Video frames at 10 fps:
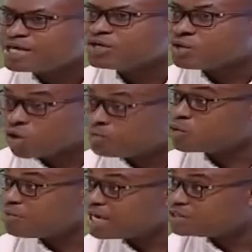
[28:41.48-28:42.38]
you
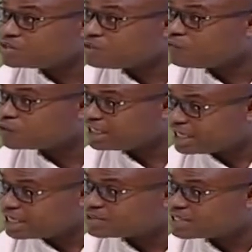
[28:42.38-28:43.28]
compromise you for the
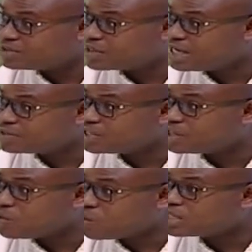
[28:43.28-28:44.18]
case that you're answering
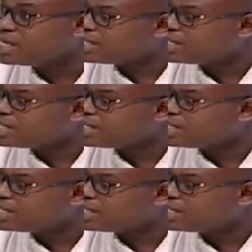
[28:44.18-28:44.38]
in court. They